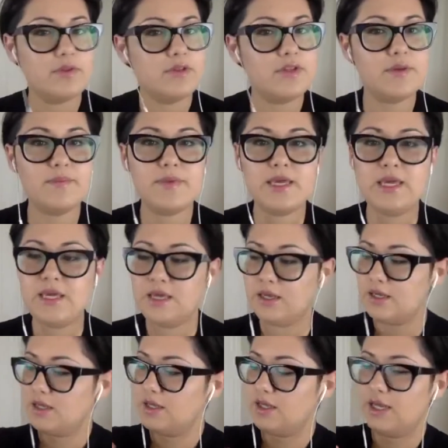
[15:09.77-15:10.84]
to me,
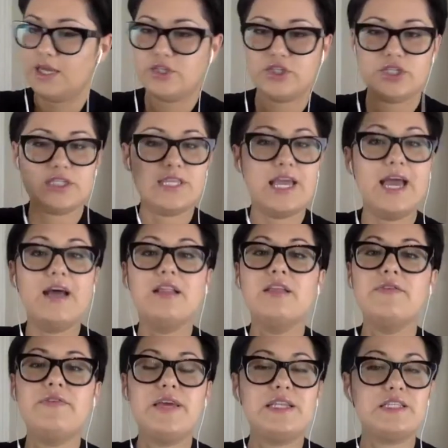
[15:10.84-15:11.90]
it just
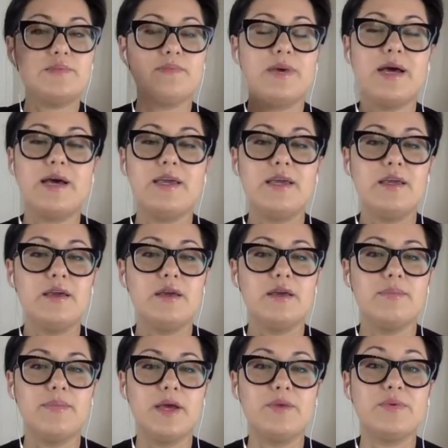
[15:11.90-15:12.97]
elevates my
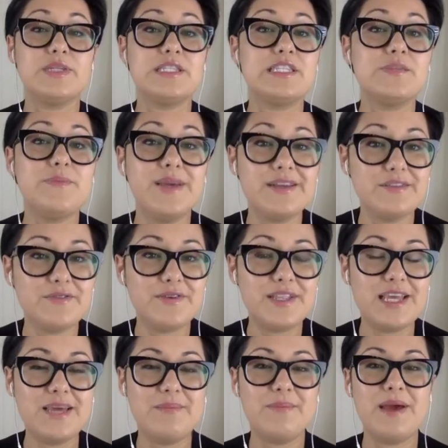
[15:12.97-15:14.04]
respect for
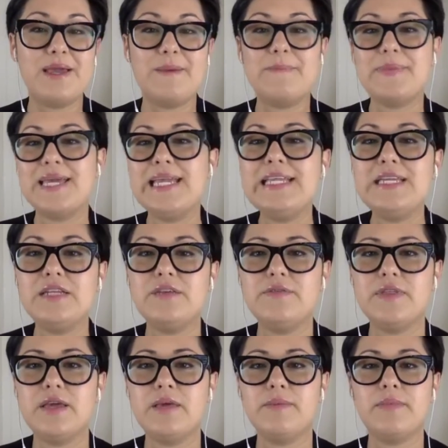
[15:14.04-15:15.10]
them, my opinion of
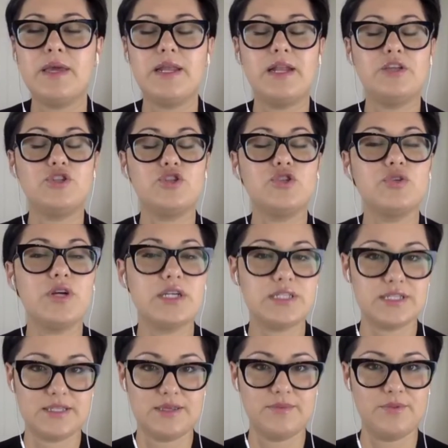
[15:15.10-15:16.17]
them, and I
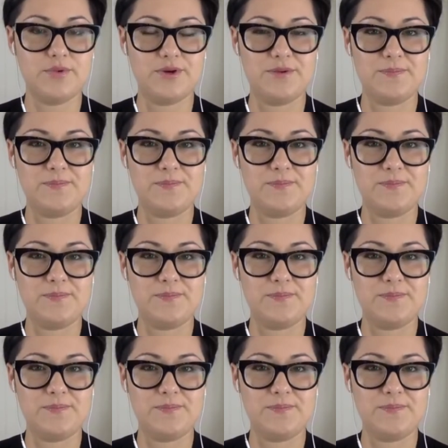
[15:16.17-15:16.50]
trust them more.